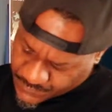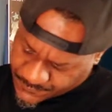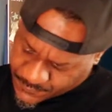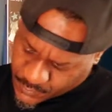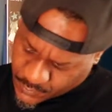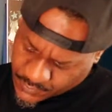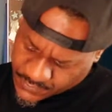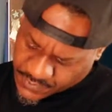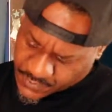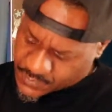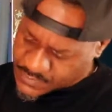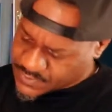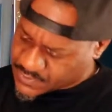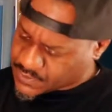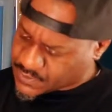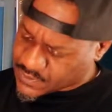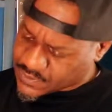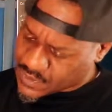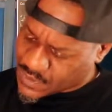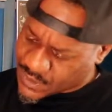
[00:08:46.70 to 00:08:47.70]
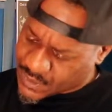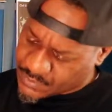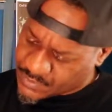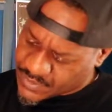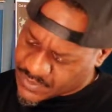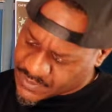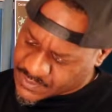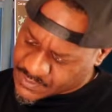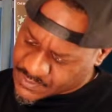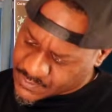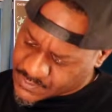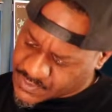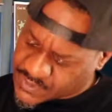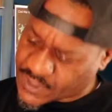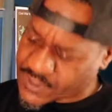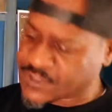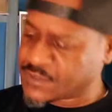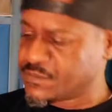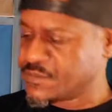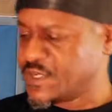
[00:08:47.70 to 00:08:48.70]
course, it was in a dollar bin, so it's
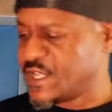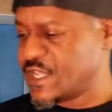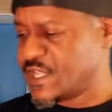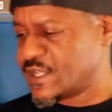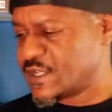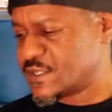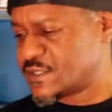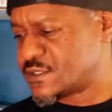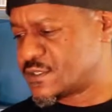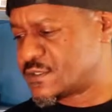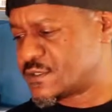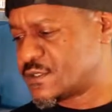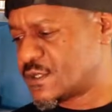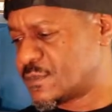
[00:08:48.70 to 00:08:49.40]
got some dings.